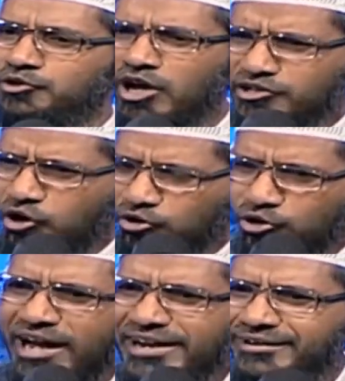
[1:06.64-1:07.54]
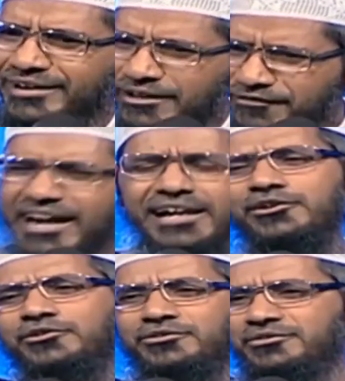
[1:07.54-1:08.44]
Not the whole Quran. Difficult?
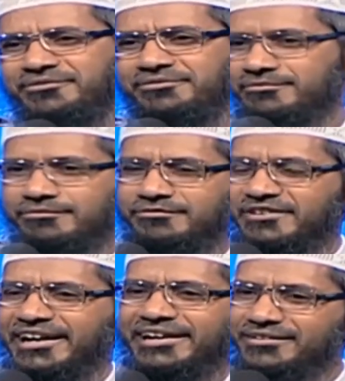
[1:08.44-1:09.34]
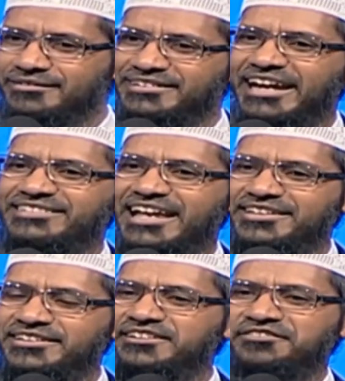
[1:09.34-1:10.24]
Forget it. That
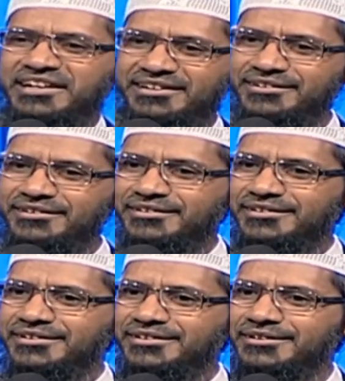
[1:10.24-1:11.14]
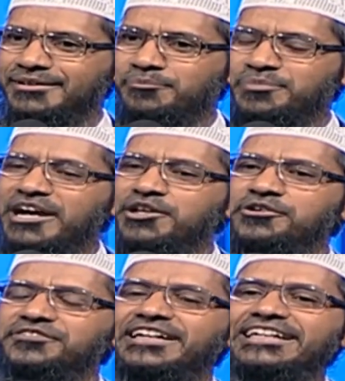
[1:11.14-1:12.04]
challenge is difficult.
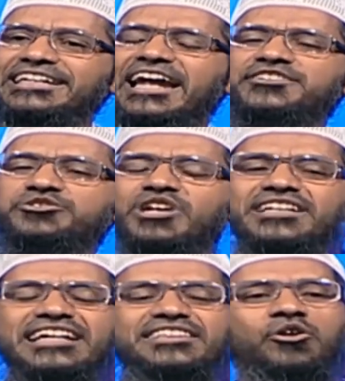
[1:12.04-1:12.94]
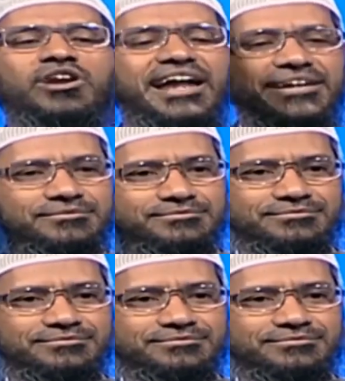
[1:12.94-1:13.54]
Produce 10 surahs like the Quran.